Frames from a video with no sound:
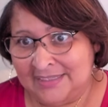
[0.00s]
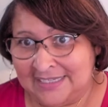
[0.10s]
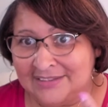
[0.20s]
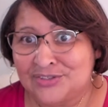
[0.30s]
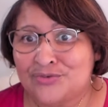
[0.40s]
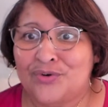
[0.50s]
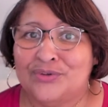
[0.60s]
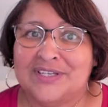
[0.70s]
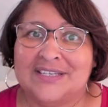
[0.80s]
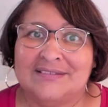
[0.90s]
like the
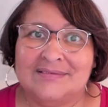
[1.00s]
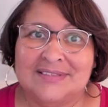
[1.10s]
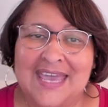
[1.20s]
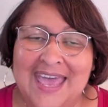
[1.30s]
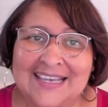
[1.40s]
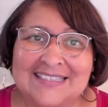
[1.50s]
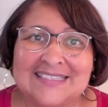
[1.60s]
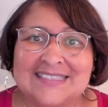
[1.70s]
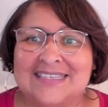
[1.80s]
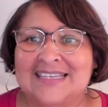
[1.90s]
scrolling
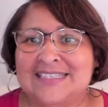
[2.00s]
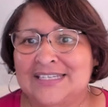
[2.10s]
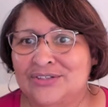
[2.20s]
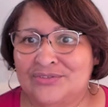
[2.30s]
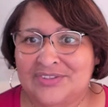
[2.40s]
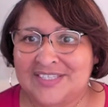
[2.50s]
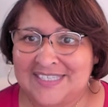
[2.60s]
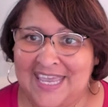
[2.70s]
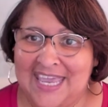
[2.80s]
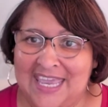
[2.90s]
text doesn't look the
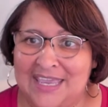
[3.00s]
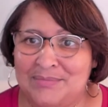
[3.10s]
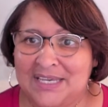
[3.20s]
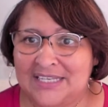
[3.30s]
same,